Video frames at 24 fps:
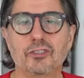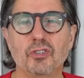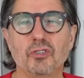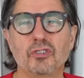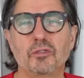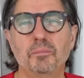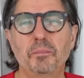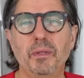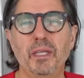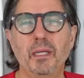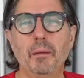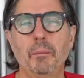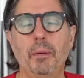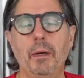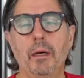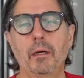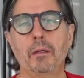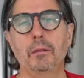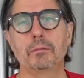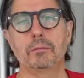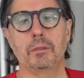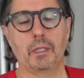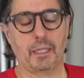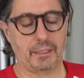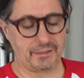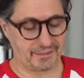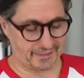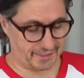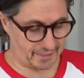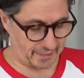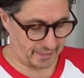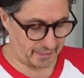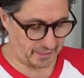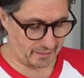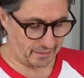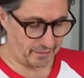it's been about, I'd
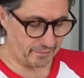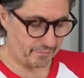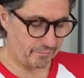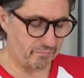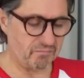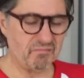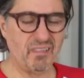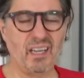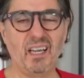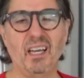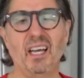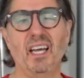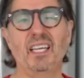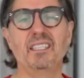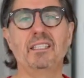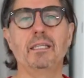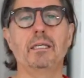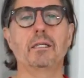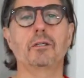say, I did